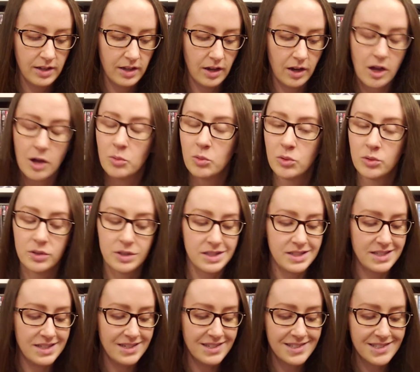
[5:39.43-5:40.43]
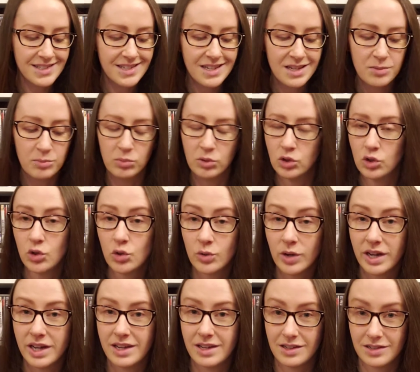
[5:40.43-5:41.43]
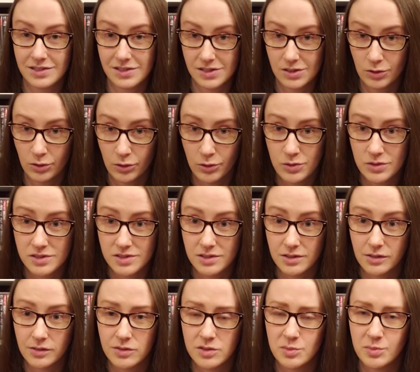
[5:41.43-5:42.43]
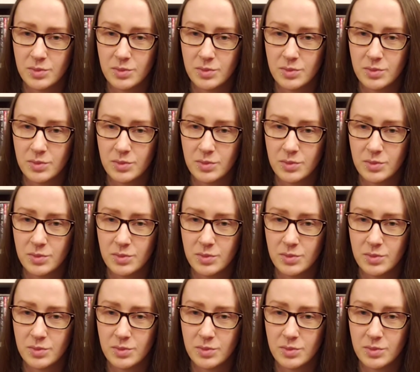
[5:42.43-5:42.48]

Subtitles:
a couple Disney Blu-ray exclusives